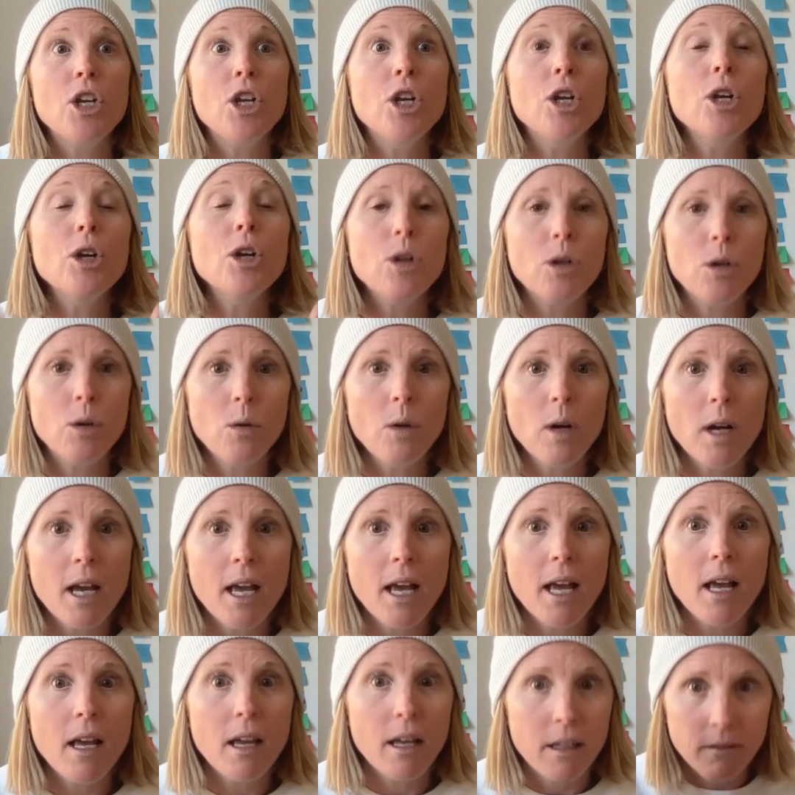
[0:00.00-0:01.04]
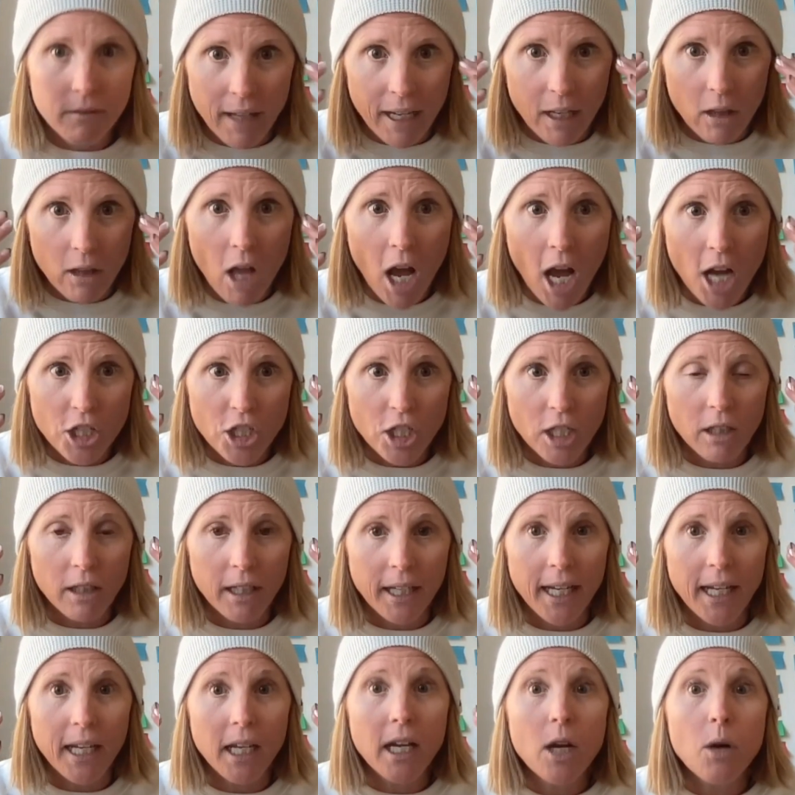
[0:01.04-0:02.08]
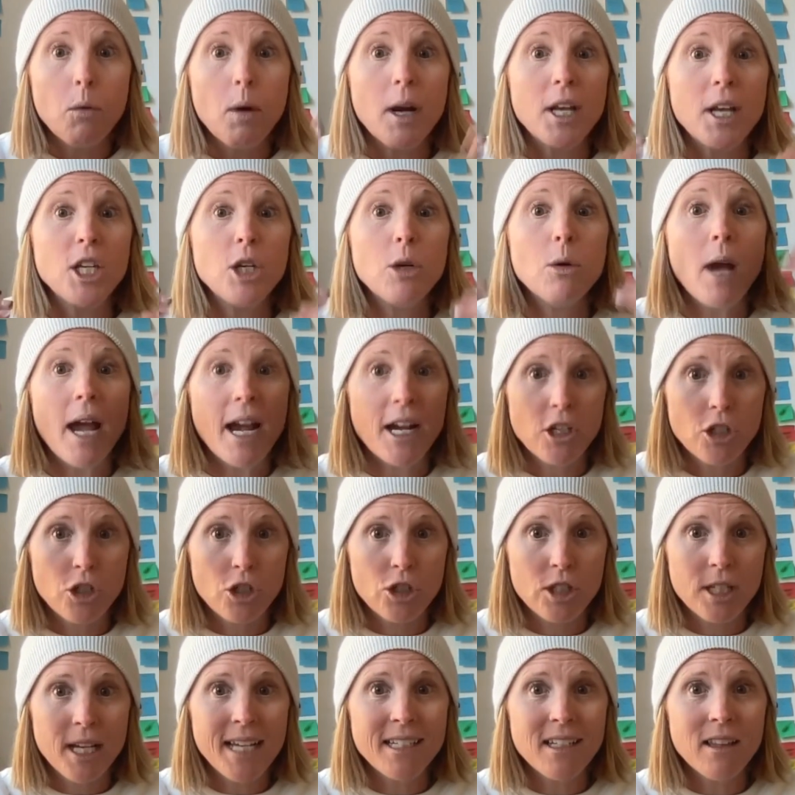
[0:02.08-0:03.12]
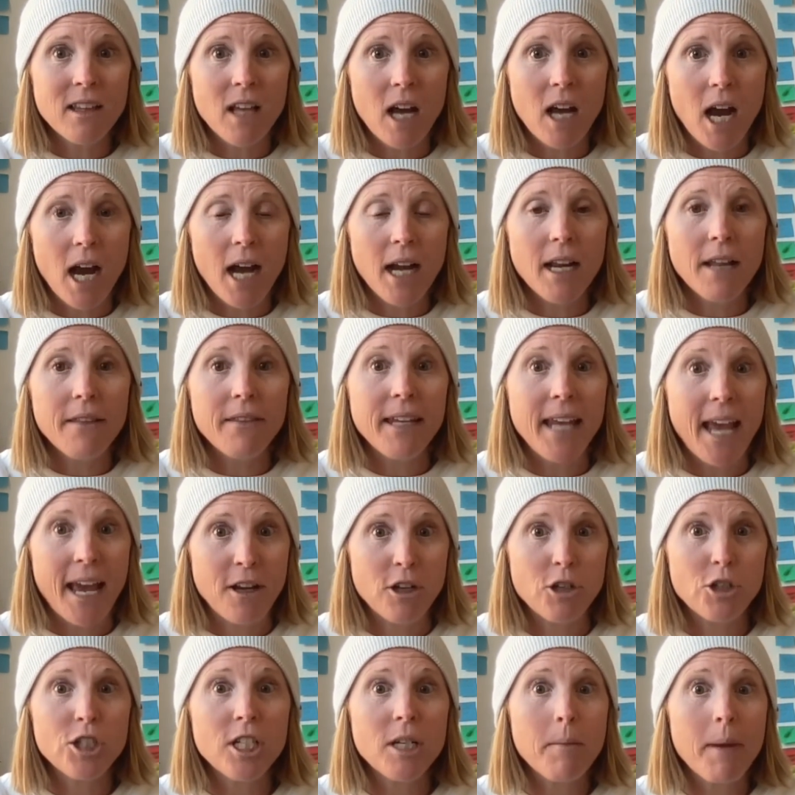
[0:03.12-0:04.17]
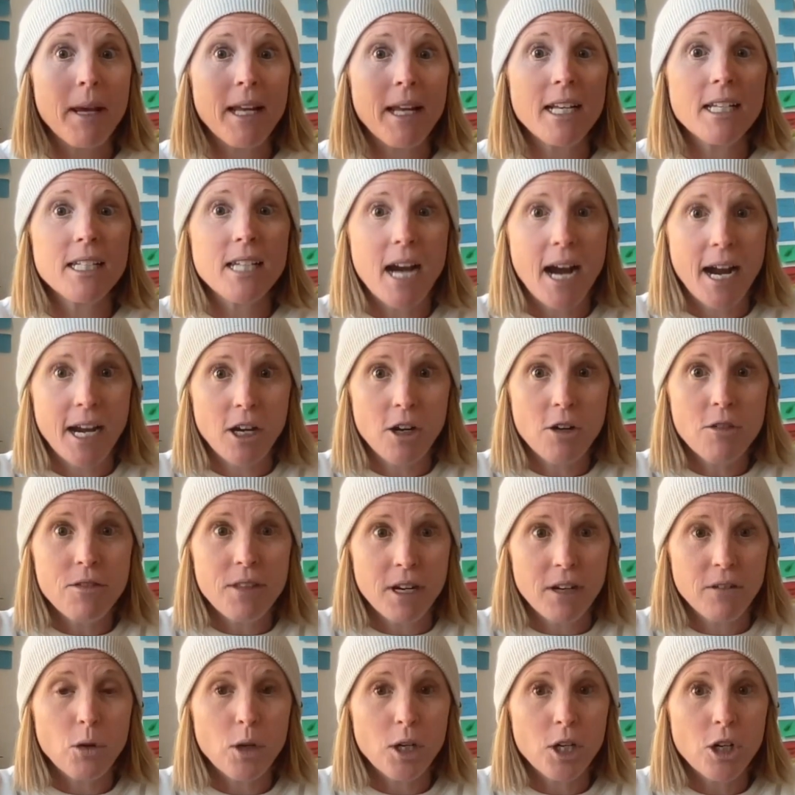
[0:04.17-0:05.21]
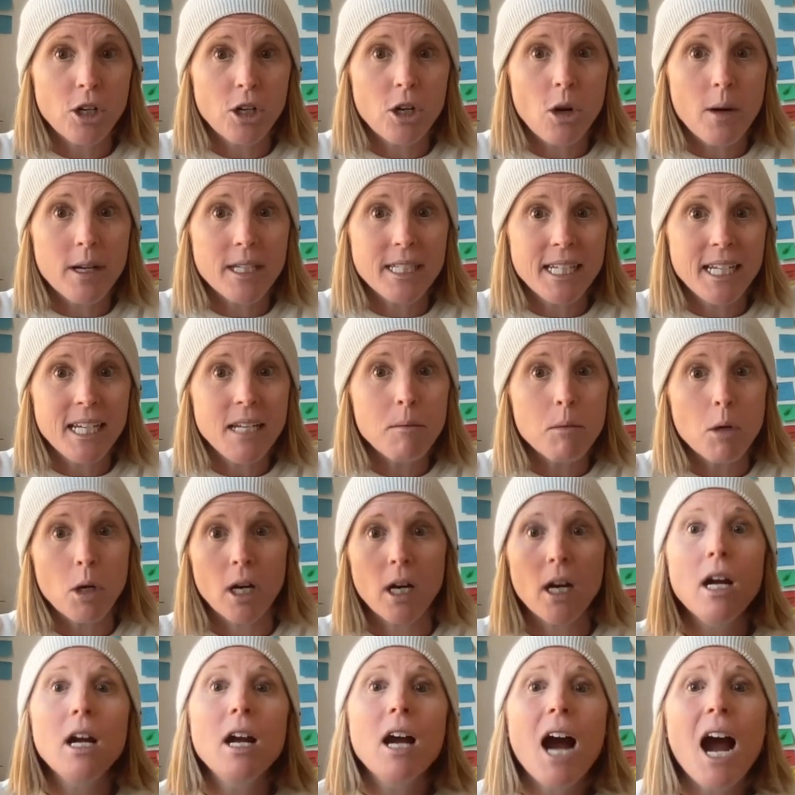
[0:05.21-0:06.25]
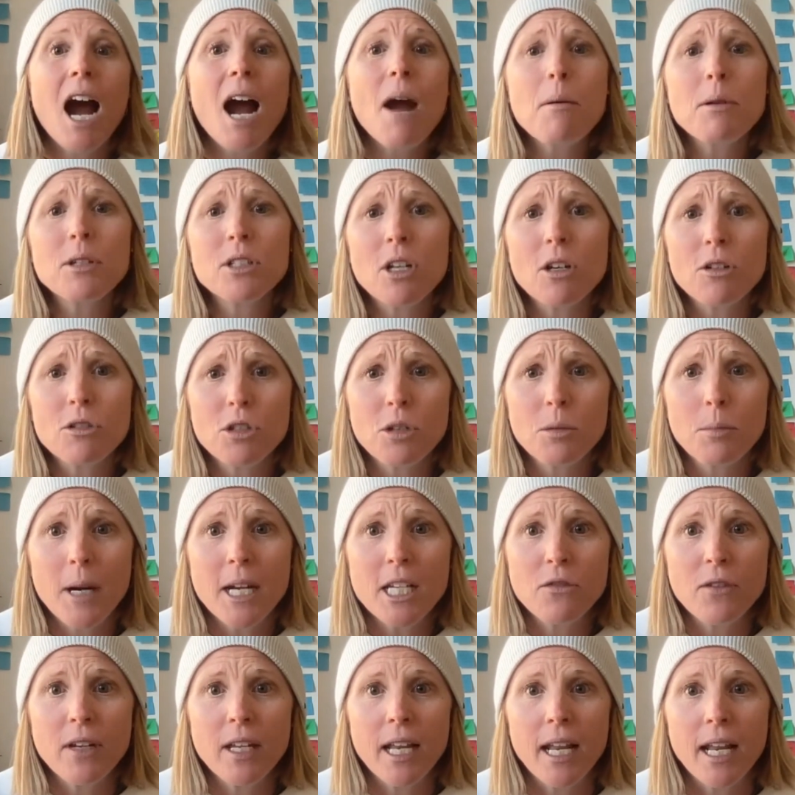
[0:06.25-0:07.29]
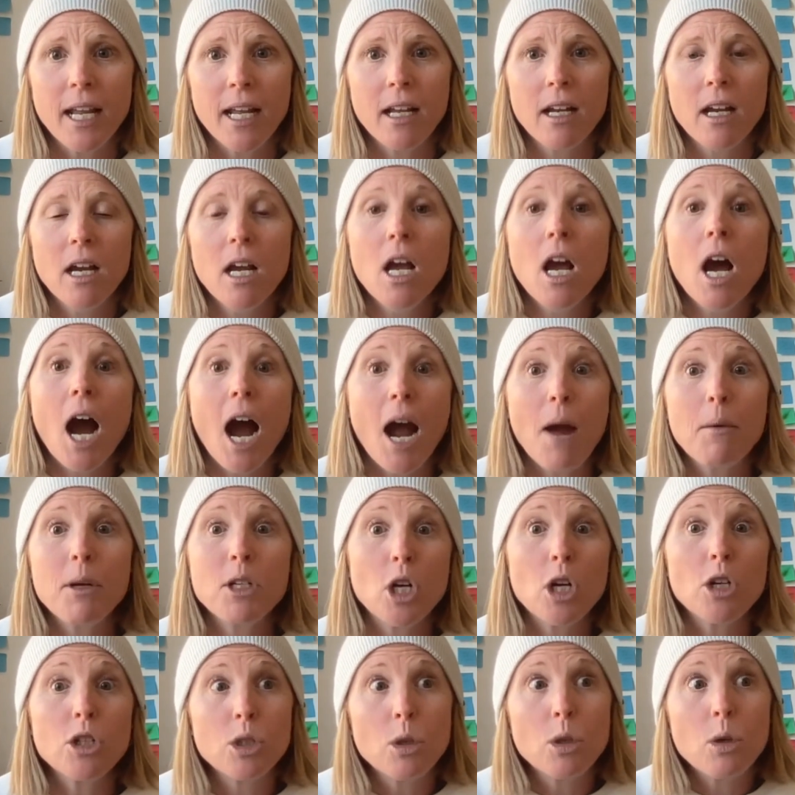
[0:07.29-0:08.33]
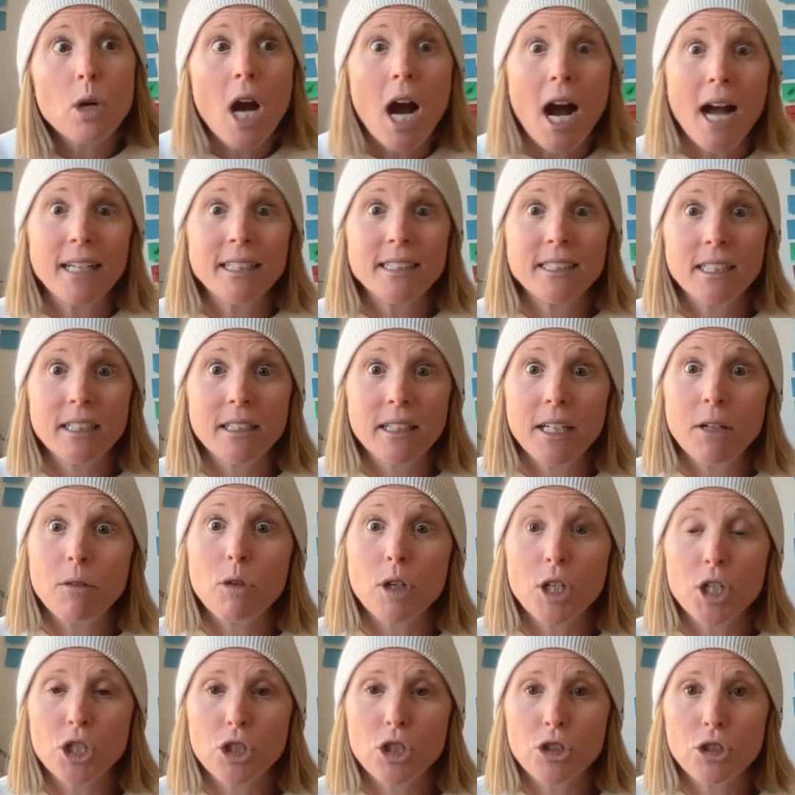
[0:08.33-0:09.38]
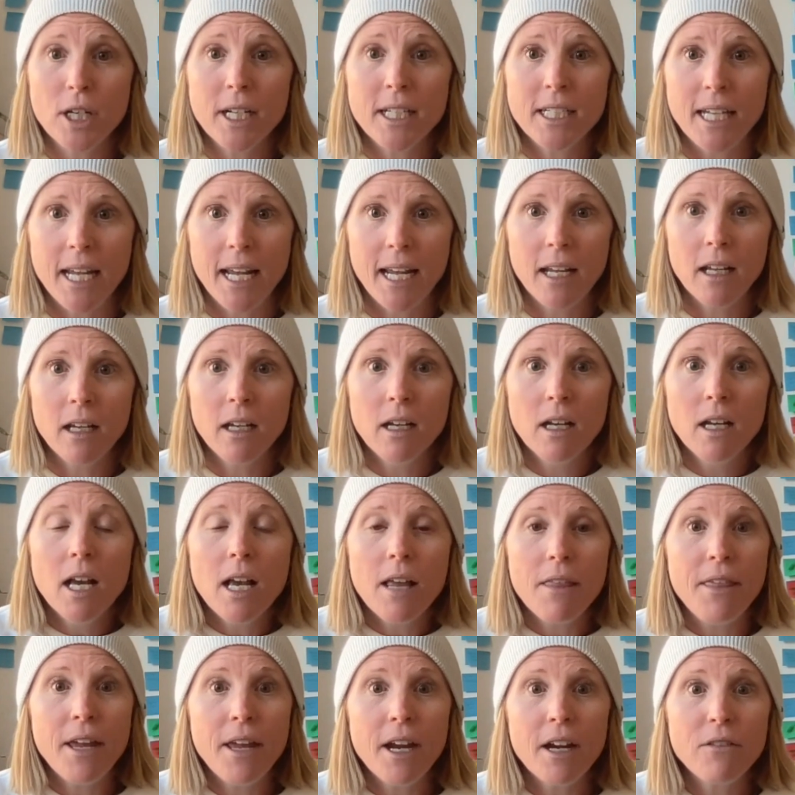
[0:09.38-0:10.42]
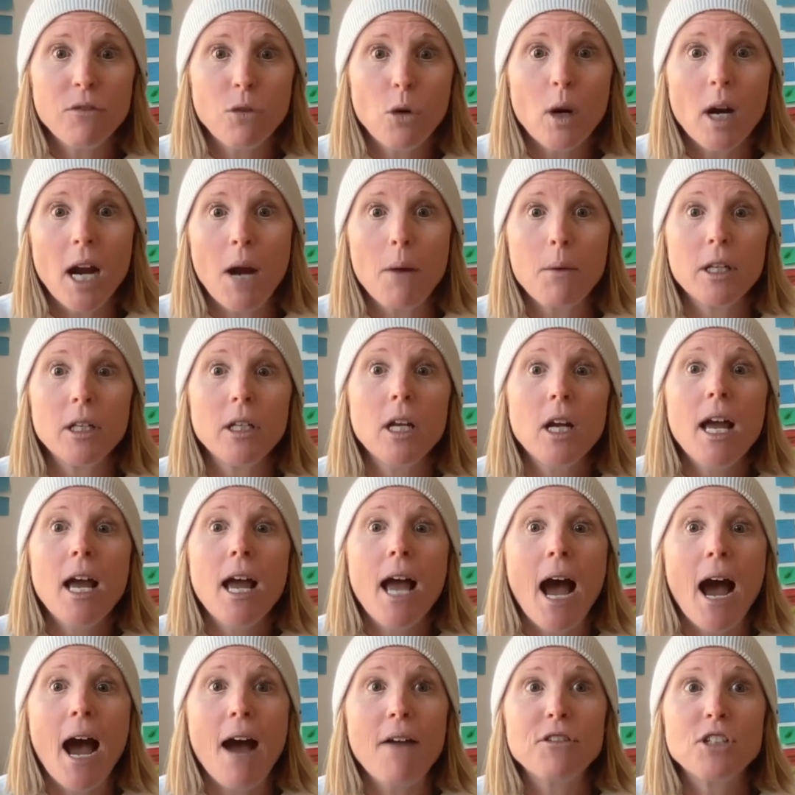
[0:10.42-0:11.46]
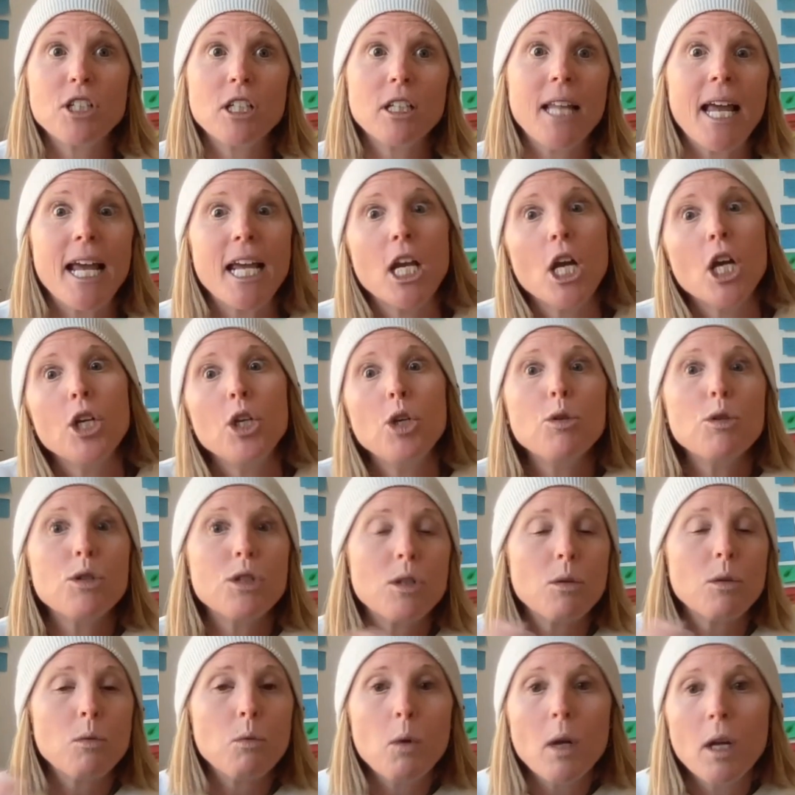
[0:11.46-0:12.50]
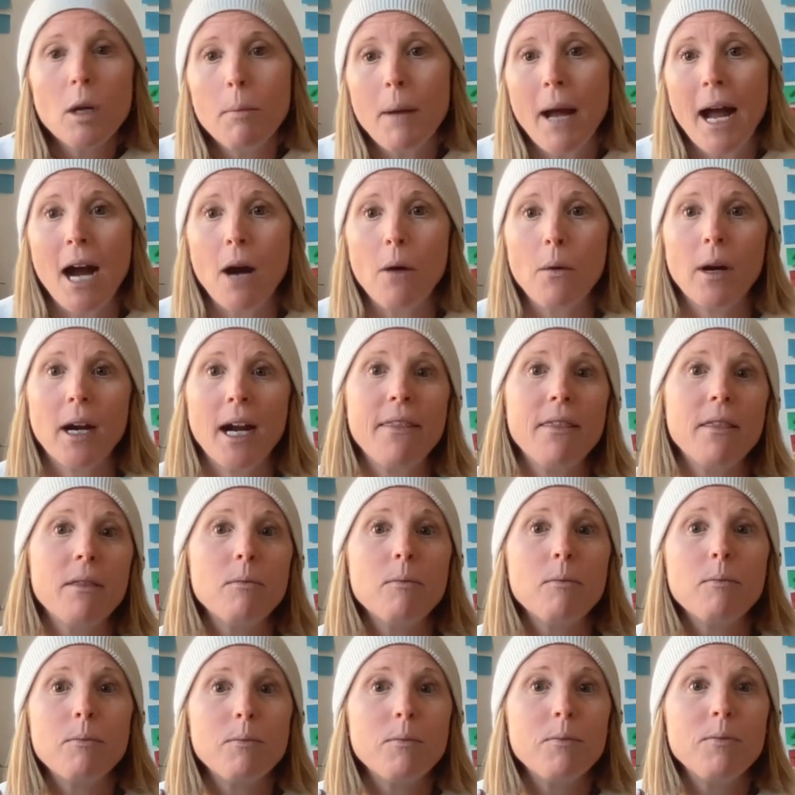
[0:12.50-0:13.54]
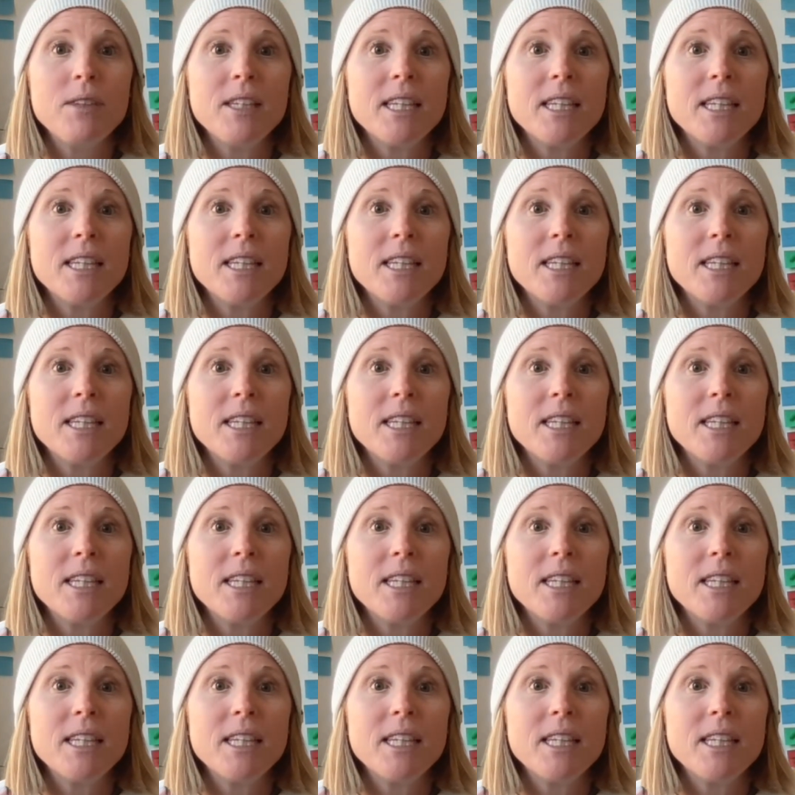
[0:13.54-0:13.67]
knew like logically, when you exercise a lot, the energy demand is higher, therefore you're going to eat more. I was also breastfeeding. I was also constantly restricting, therefore I would have to like use the willpower and